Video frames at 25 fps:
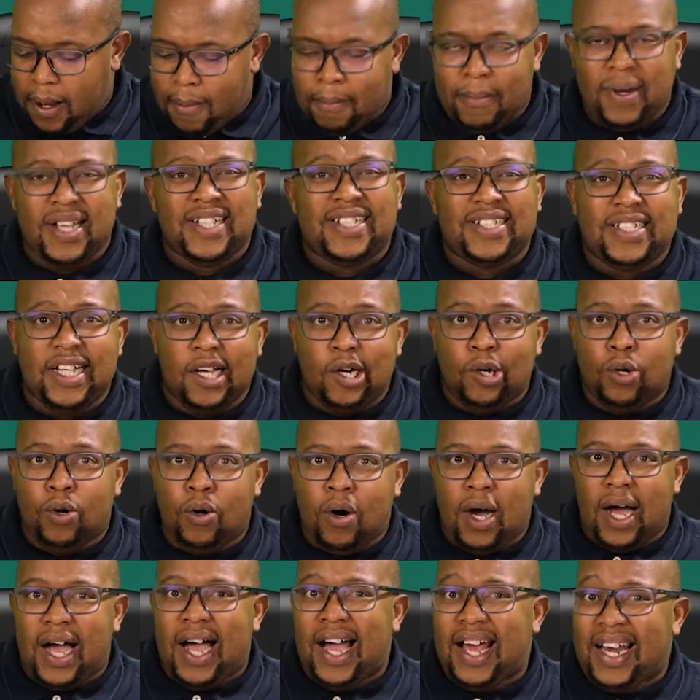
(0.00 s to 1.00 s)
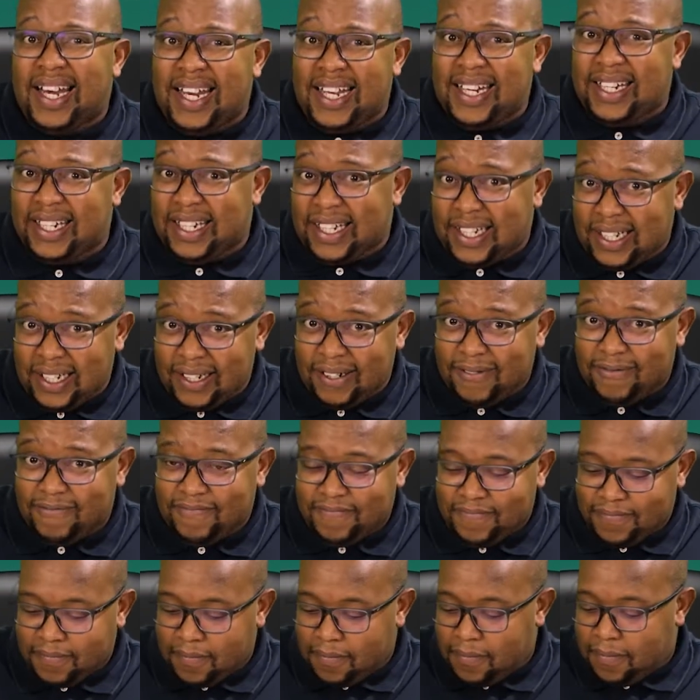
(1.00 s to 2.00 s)
Marcelo Allende,
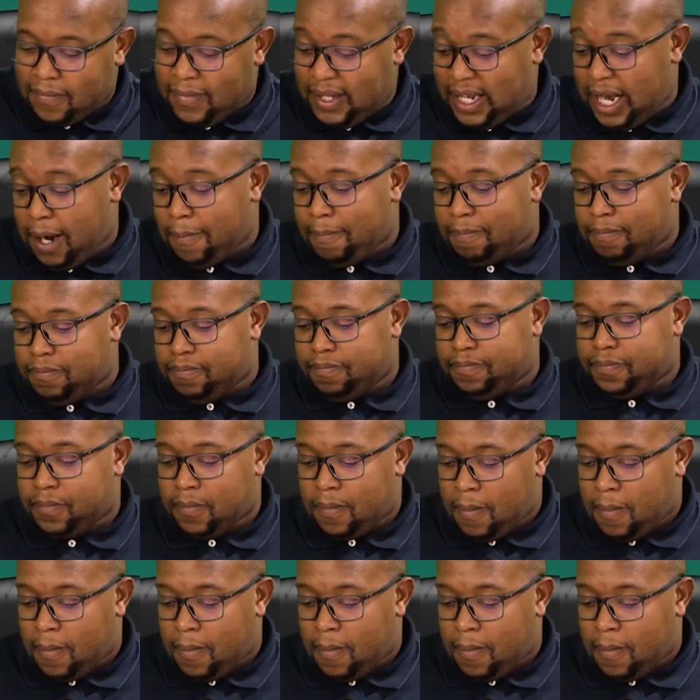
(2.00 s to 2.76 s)
yep,